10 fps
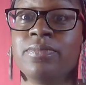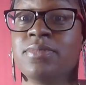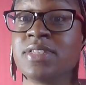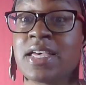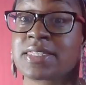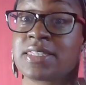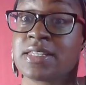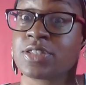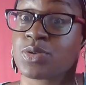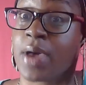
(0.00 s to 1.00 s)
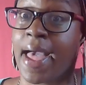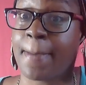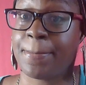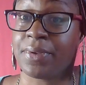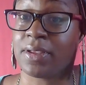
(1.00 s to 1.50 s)
destined to
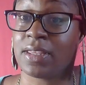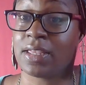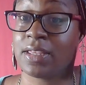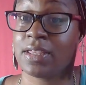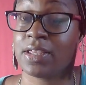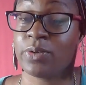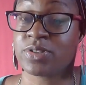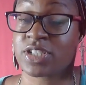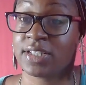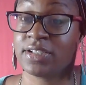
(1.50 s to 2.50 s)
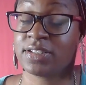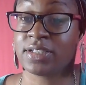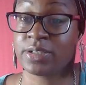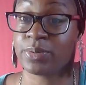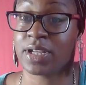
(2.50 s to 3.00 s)
happen, which
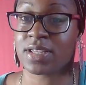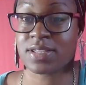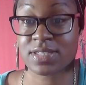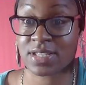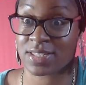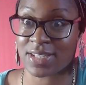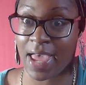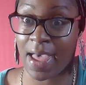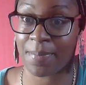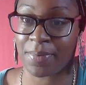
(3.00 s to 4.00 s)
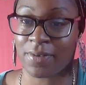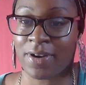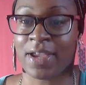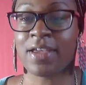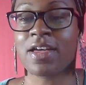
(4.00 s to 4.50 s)
clearly it was, because it happened,
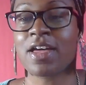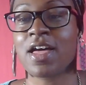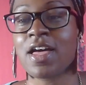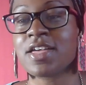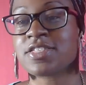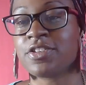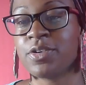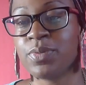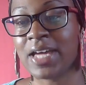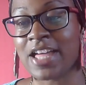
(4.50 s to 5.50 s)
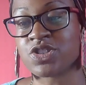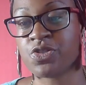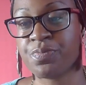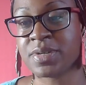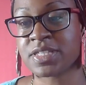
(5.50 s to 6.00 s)
right? So then we got
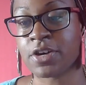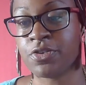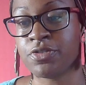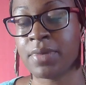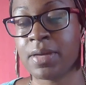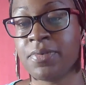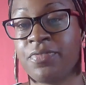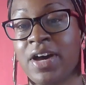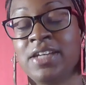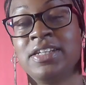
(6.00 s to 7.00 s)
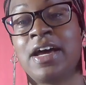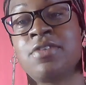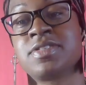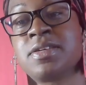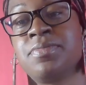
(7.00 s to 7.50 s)
Truth Be Told. You may be finding
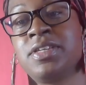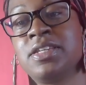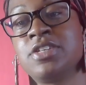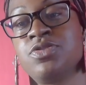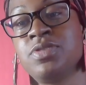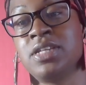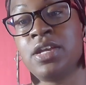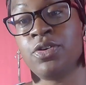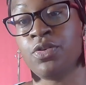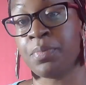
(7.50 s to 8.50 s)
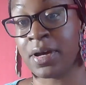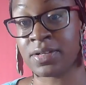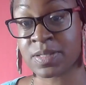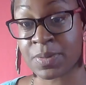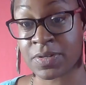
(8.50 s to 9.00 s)
out something that you didn't know about
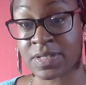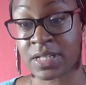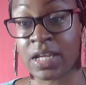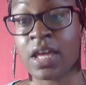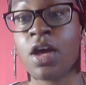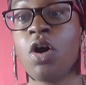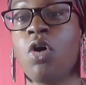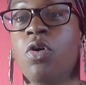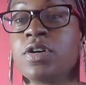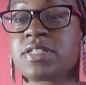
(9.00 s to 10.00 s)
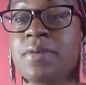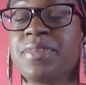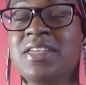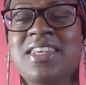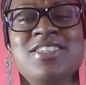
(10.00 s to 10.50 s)
this person, or
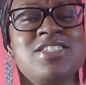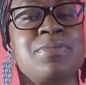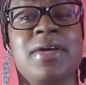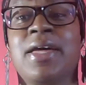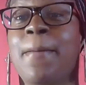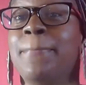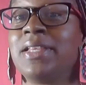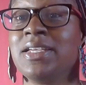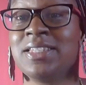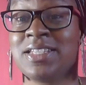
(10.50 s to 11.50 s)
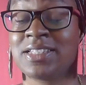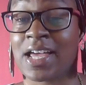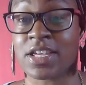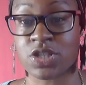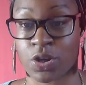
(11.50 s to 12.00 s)
something that just may completely
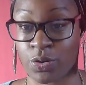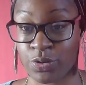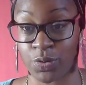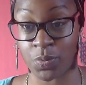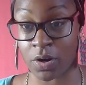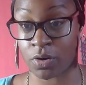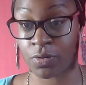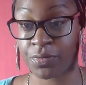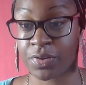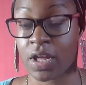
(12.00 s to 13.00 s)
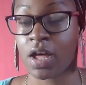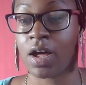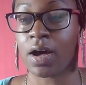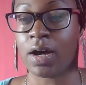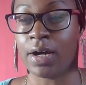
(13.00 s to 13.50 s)
like turn you off.
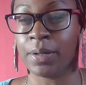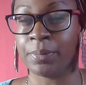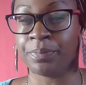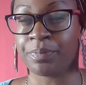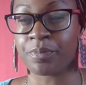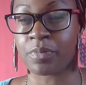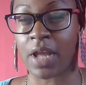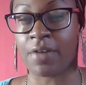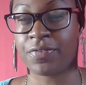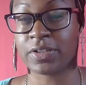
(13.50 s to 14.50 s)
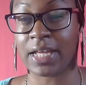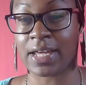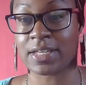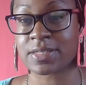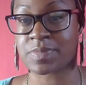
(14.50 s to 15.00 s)
I feel
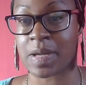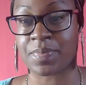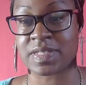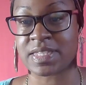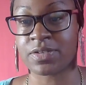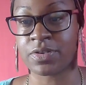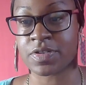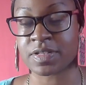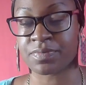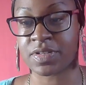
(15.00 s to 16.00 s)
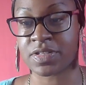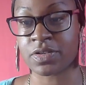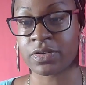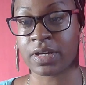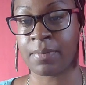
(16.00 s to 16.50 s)
like some type of secret or something's
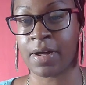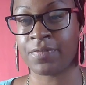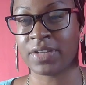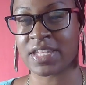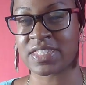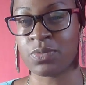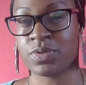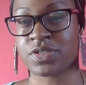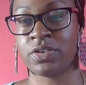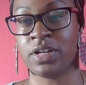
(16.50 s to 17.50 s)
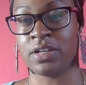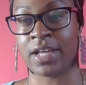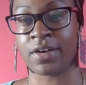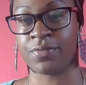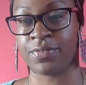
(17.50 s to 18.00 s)
gonna come out. I feel like someone's gonna,
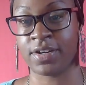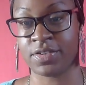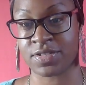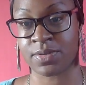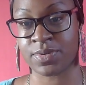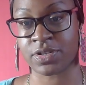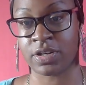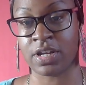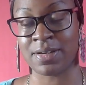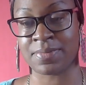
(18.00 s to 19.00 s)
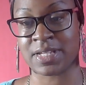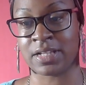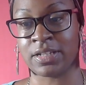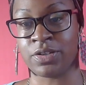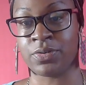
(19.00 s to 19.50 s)
like a friend or someone's gonna end up
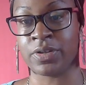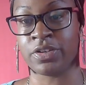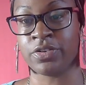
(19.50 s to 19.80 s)
telling you, and